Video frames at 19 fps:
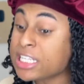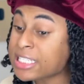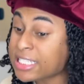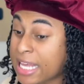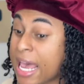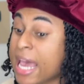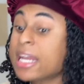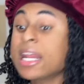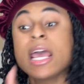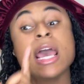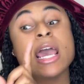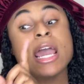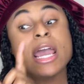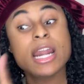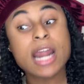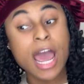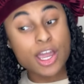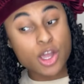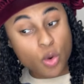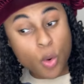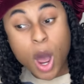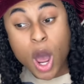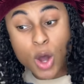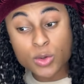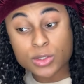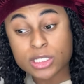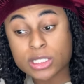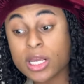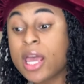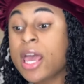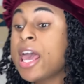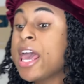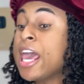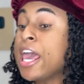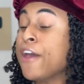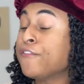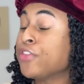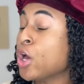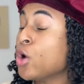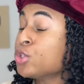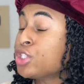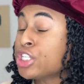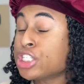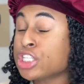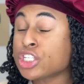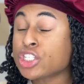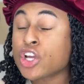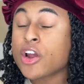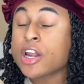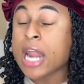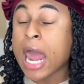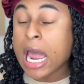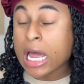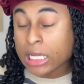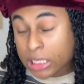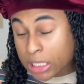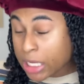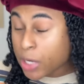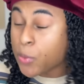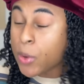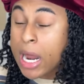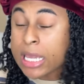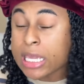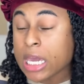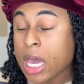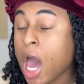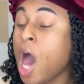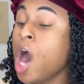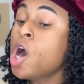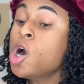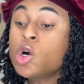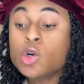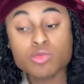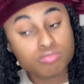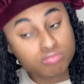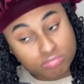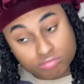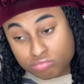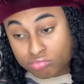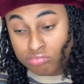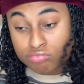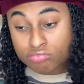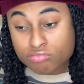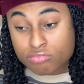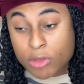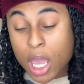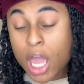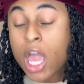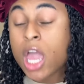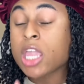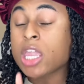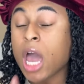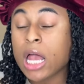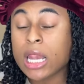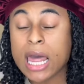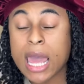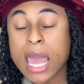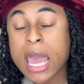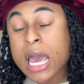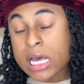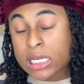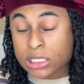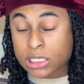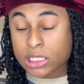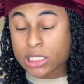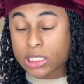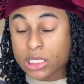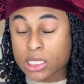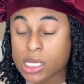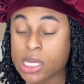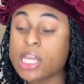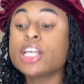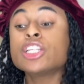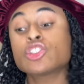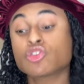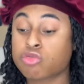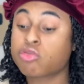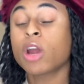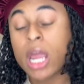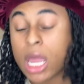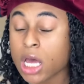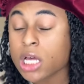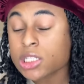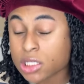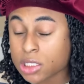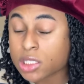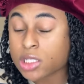she said, and I quote, if those dishes are not clean when I get home, y'all ass is grand.